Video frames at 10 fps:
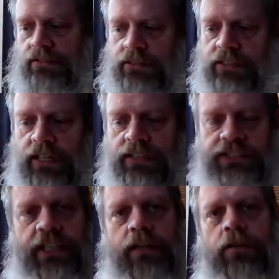Just kind of
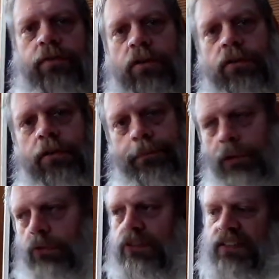check over all your
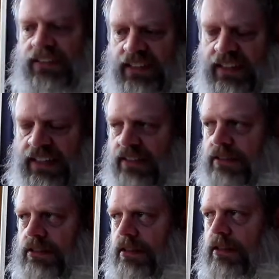bolts and things.